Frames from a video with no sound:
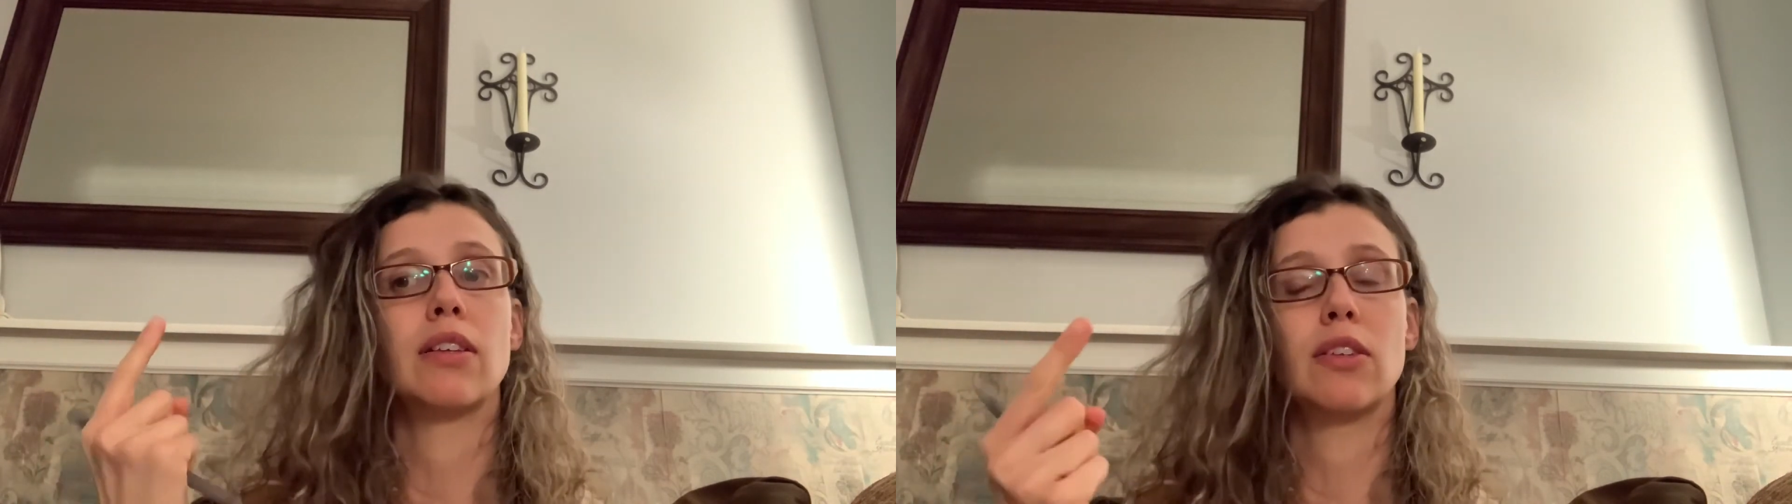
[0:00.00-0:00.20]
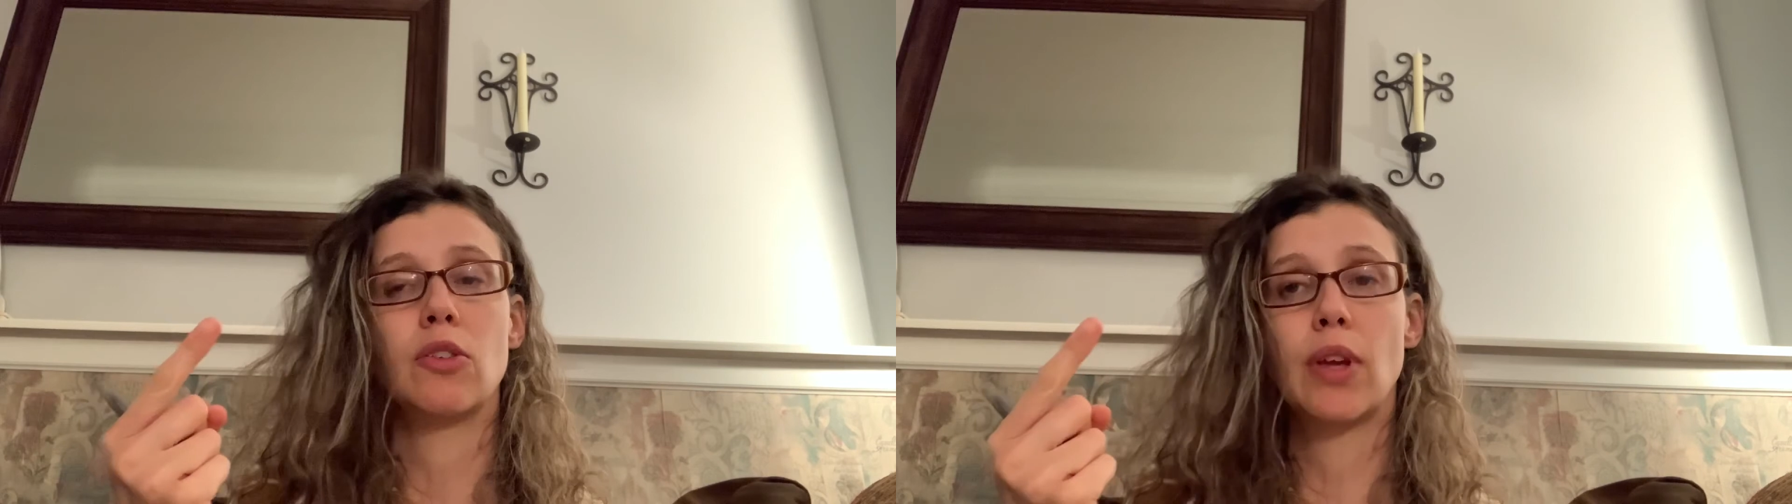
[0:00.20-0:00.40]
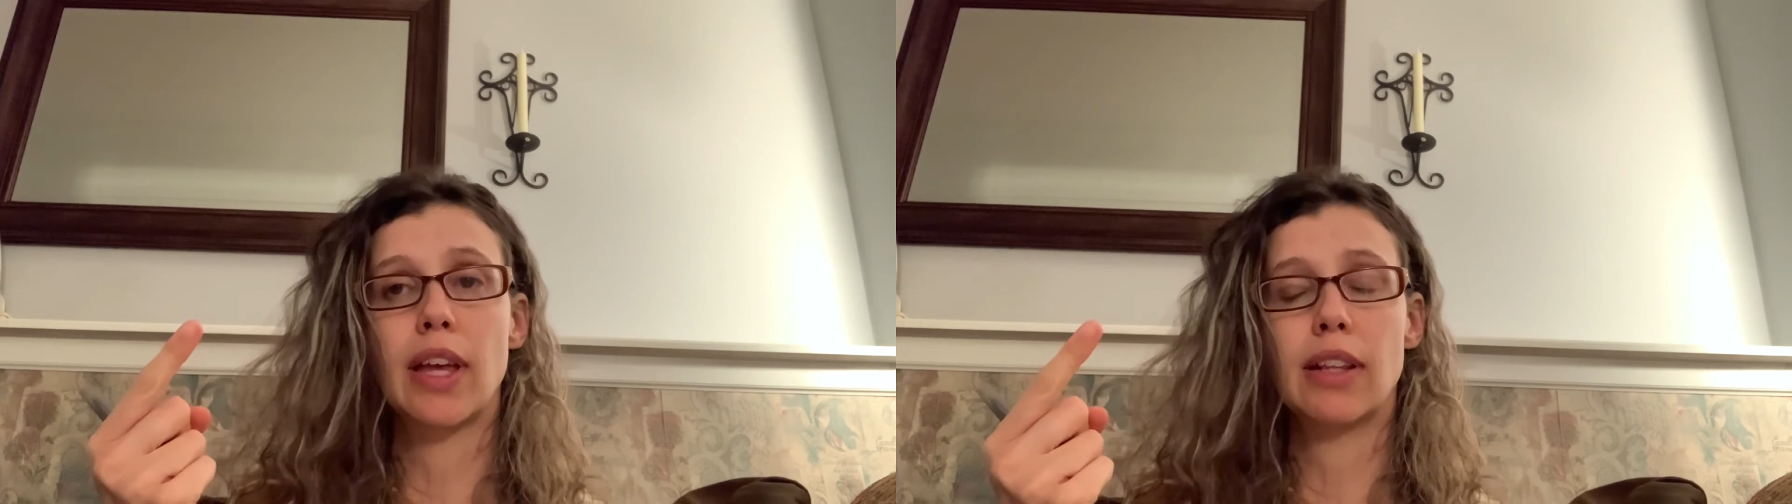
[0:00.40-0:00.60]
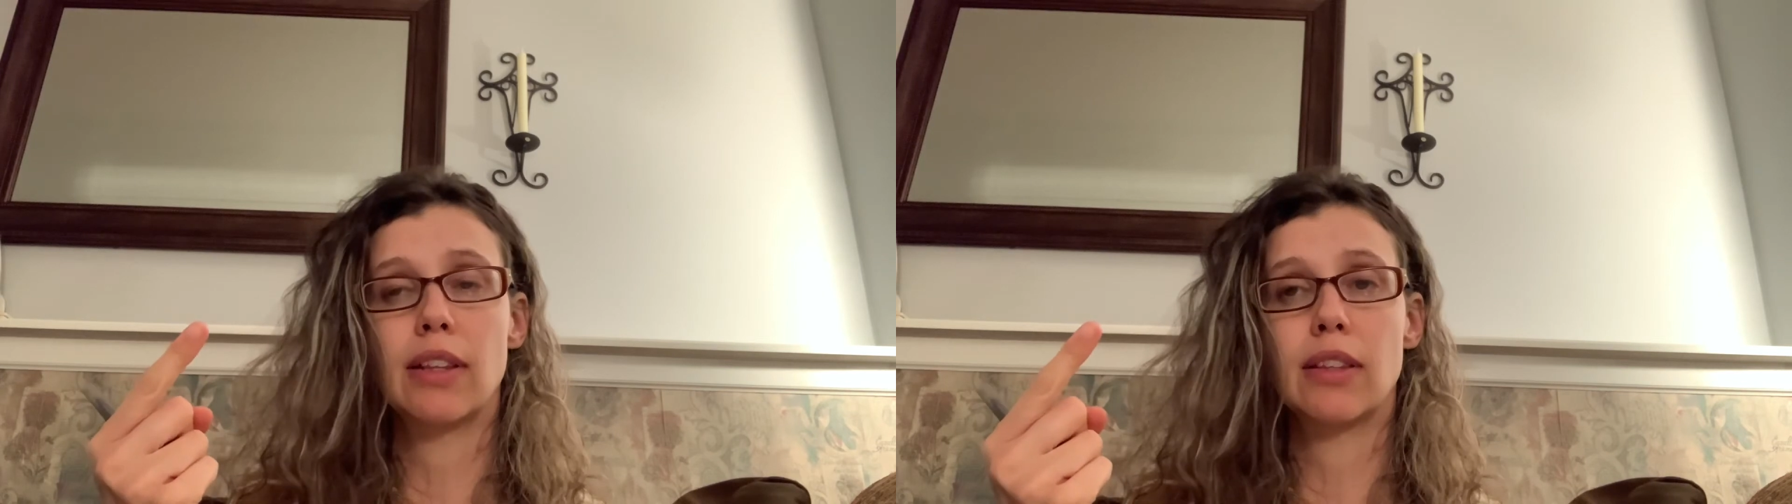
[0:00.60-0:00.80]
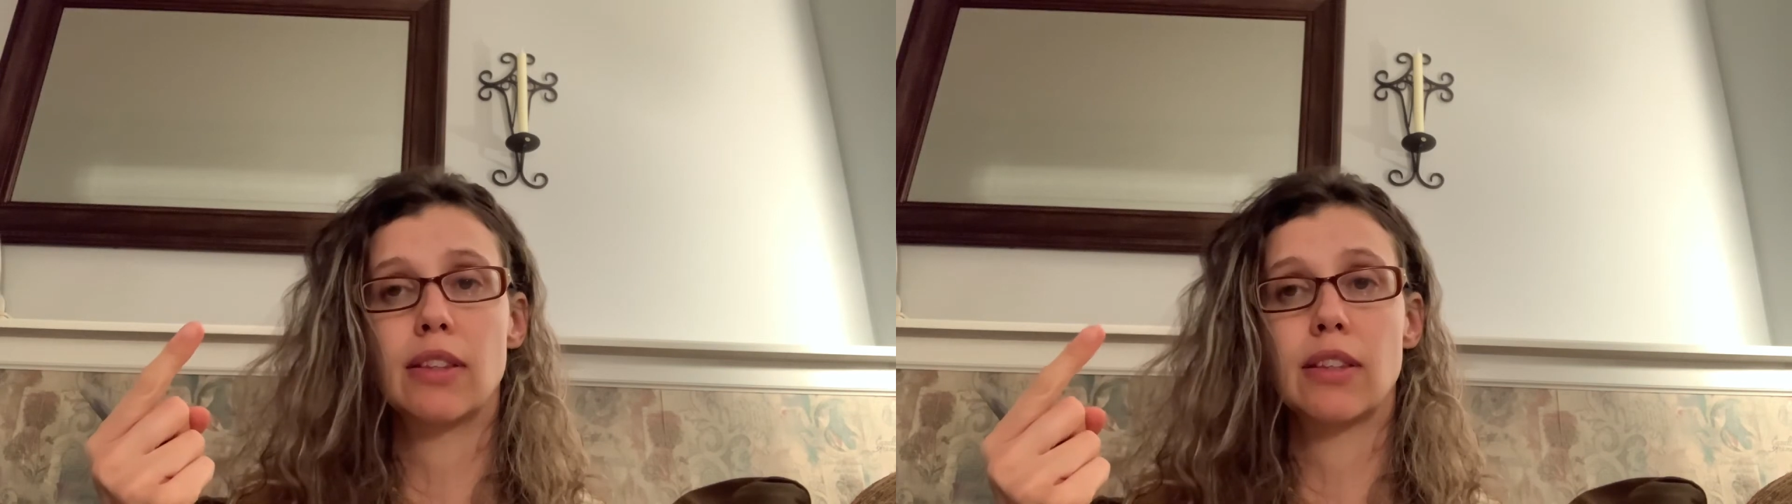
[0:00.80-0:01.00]
You get
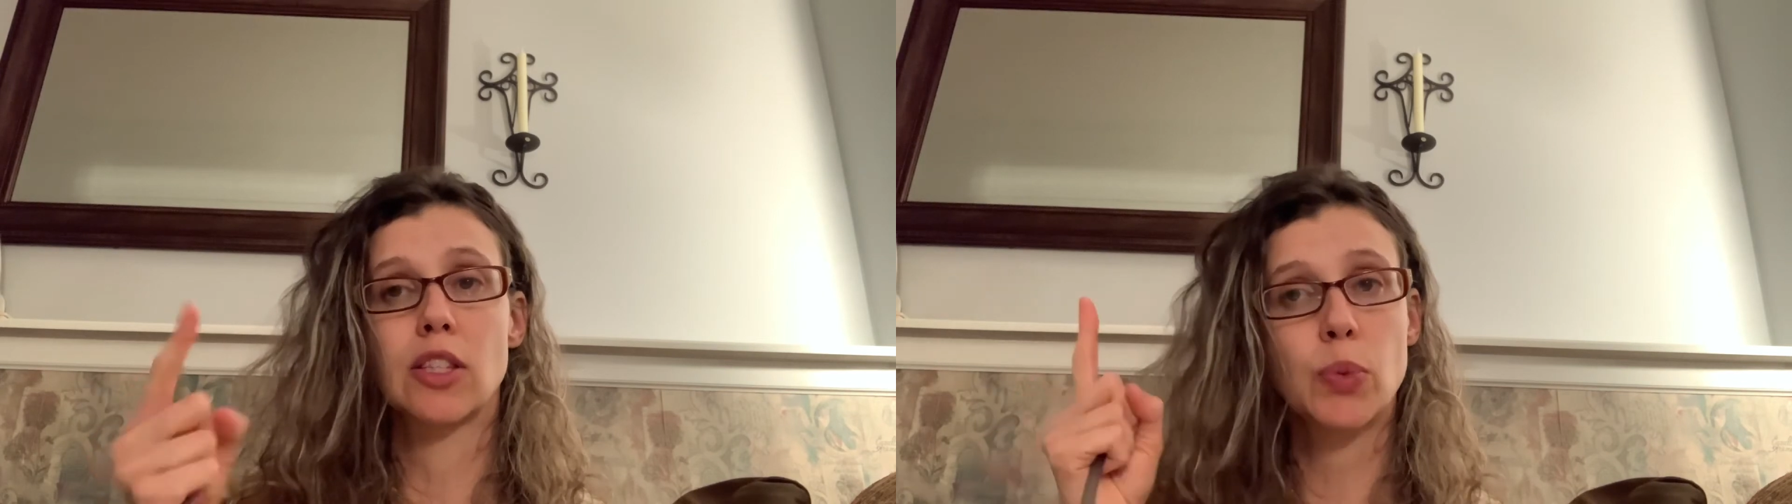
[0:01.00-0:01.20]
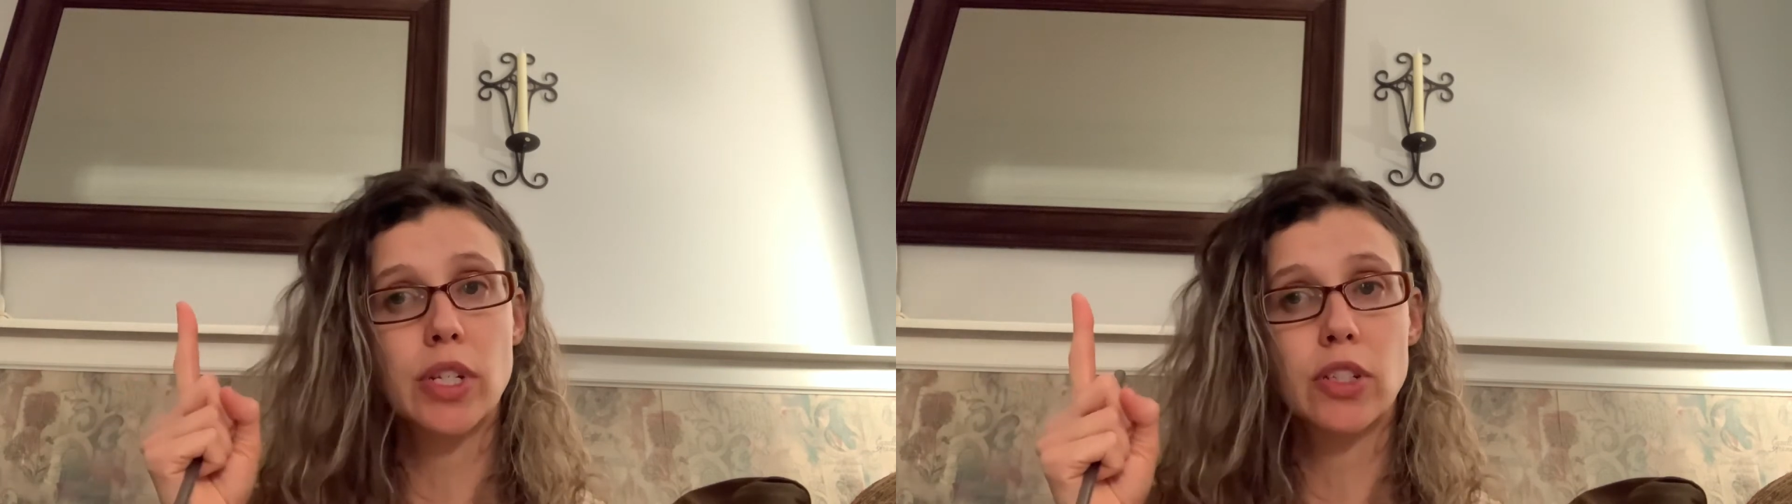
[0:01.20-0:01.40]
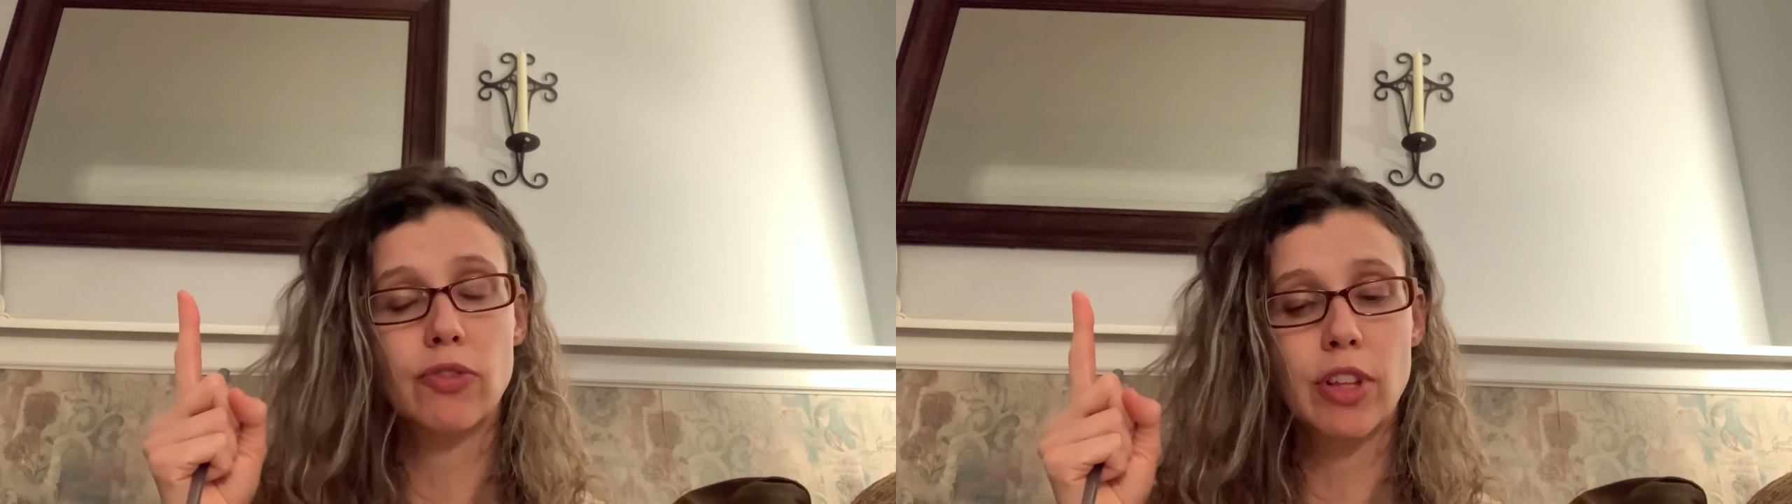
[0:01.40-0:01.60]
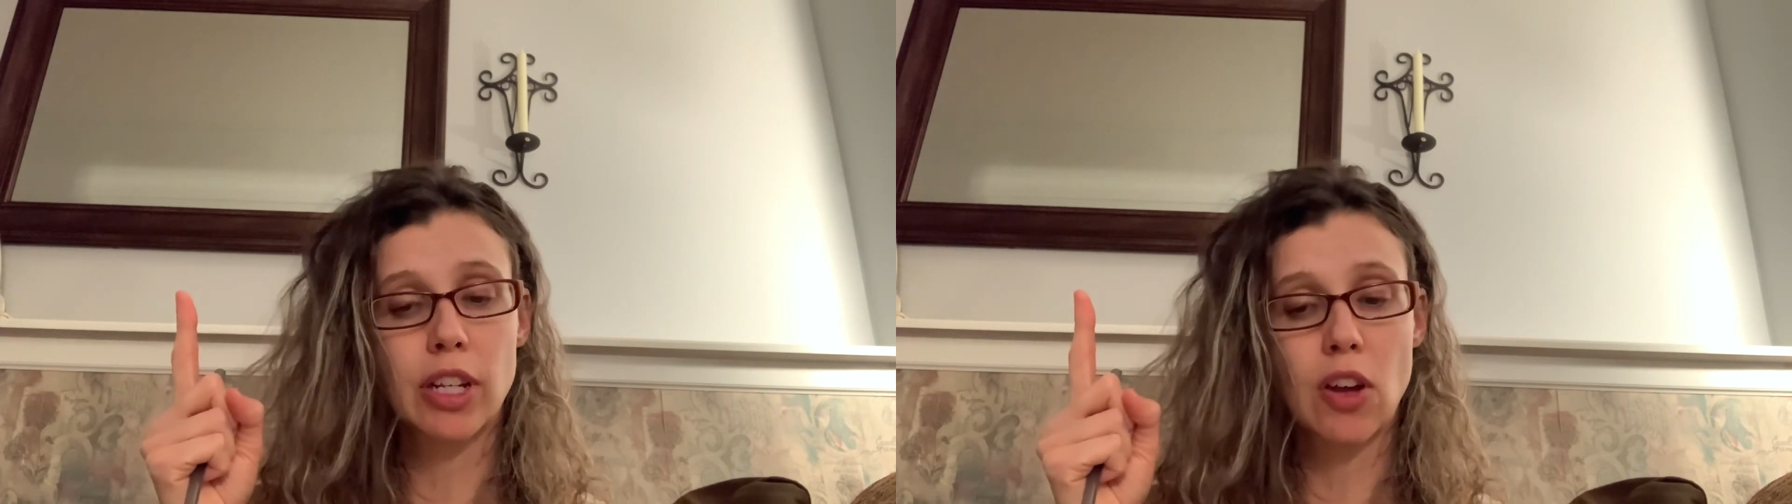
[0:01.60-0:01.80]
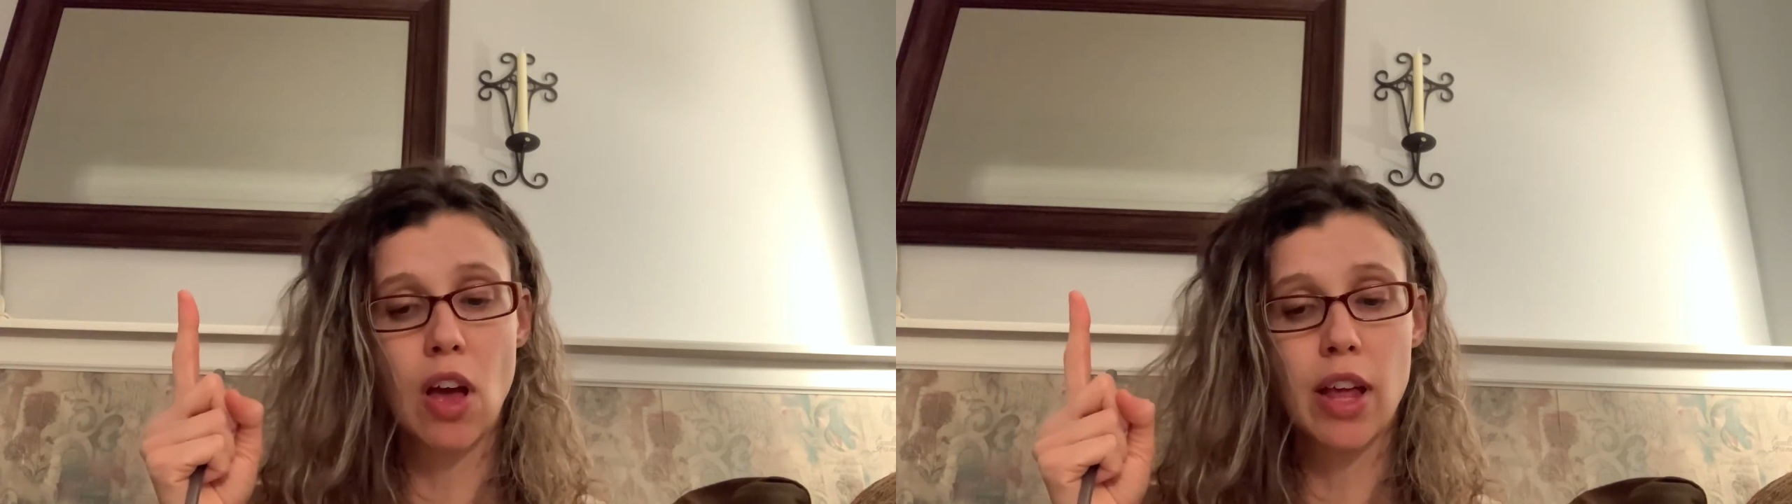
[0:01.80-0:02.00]
the switch flipped
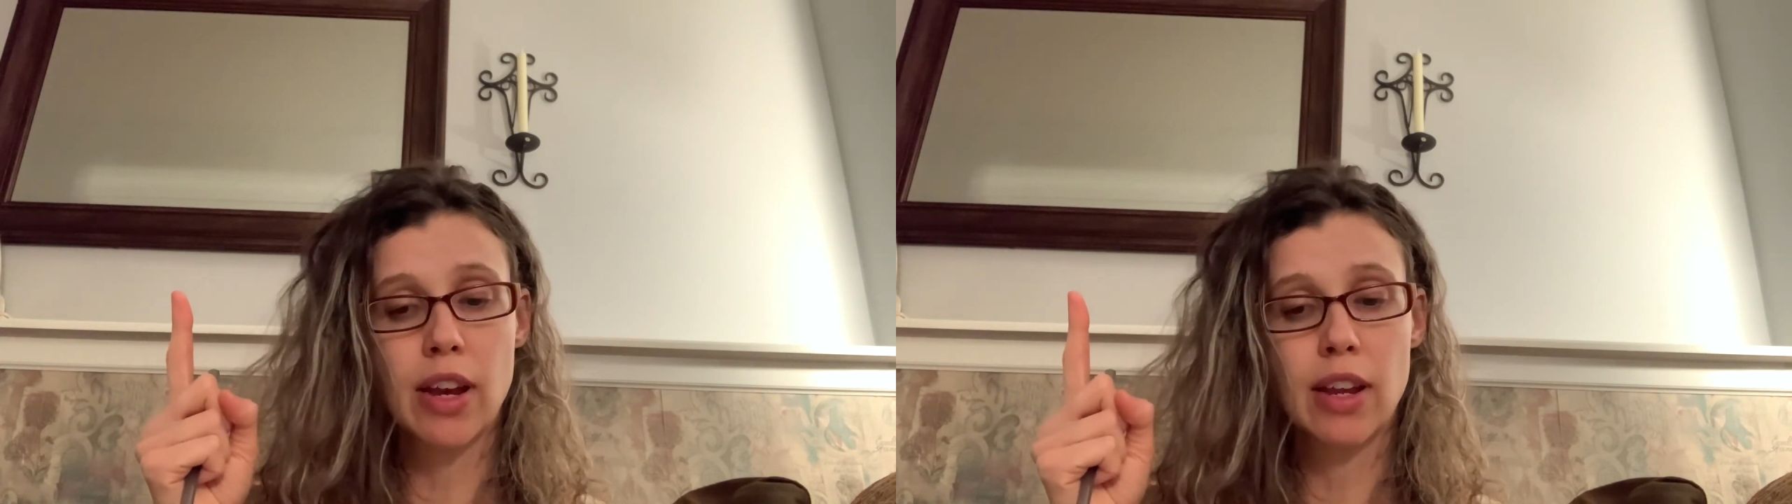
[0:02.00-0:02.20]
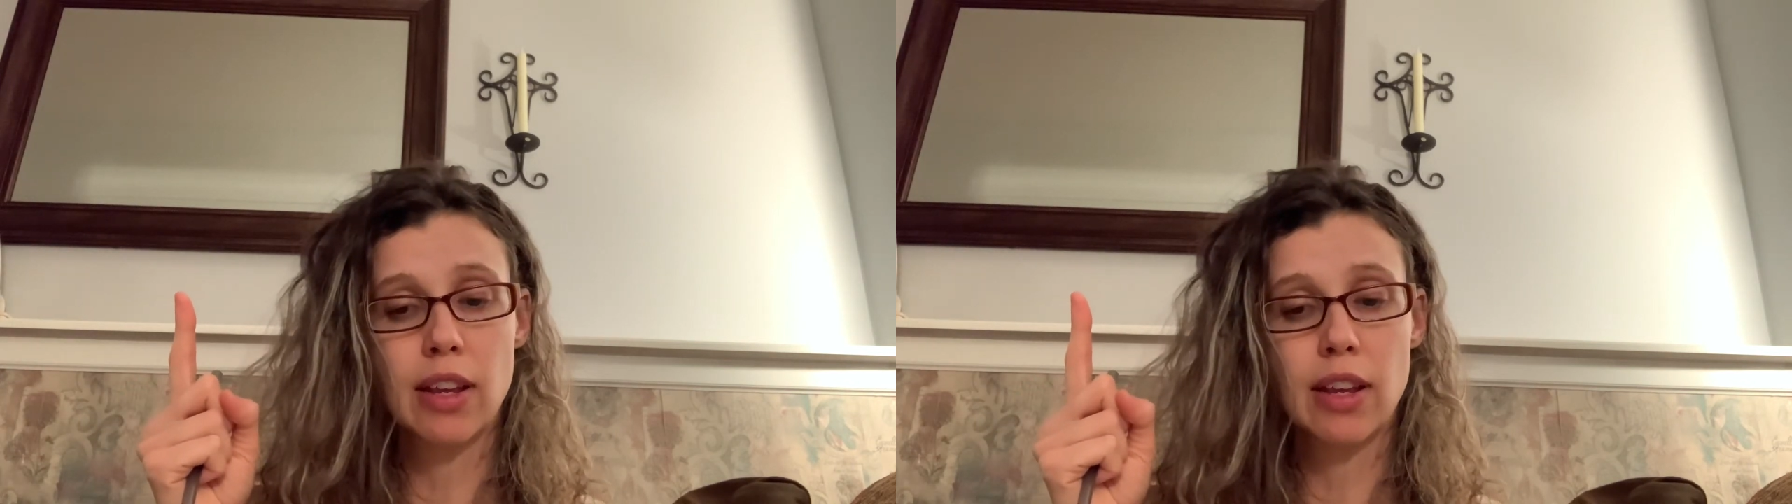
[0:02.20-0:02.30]
on,